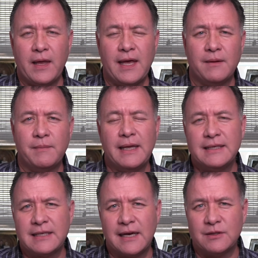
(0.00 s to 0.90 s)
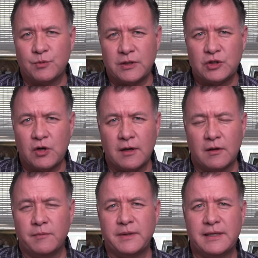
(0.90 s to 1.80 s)
And many times we
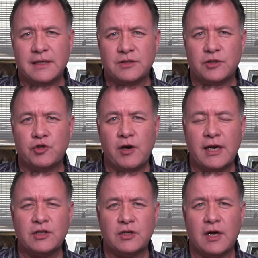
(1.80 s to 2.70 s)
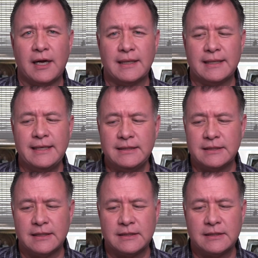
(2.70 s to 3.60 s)
struggle because the direction God
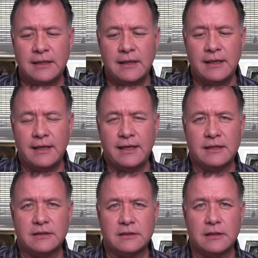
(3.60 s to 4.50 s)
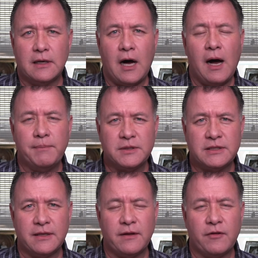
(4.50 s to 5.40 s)
leads us is
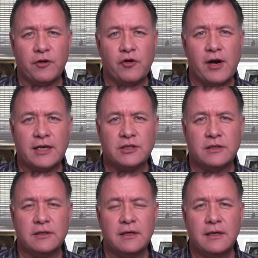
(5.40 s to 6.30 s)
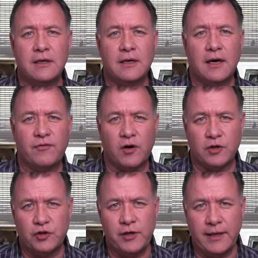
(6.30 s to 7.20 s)
opposite than the direction of our
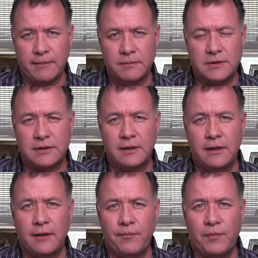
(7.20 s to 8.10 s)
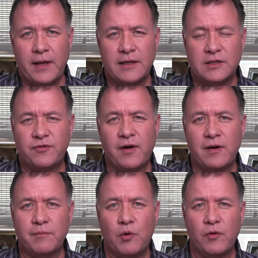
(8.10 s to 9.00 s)
dreams. And it's very
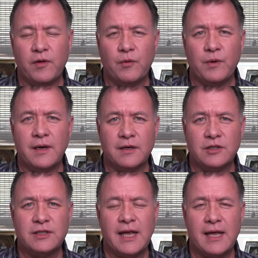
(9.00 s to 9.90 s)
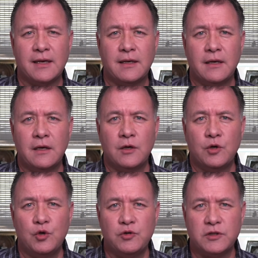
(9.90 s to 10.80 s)
important that we understand
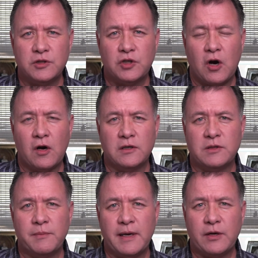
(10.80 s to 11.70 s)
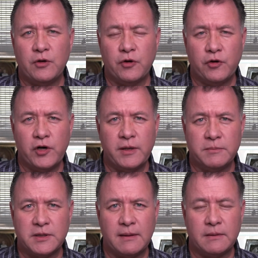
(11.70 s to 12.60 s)
who's in charge of making your
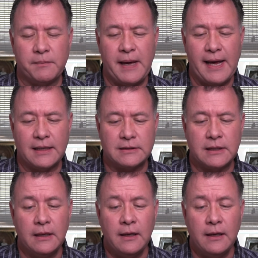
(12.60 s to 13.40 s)
dreams come to pass.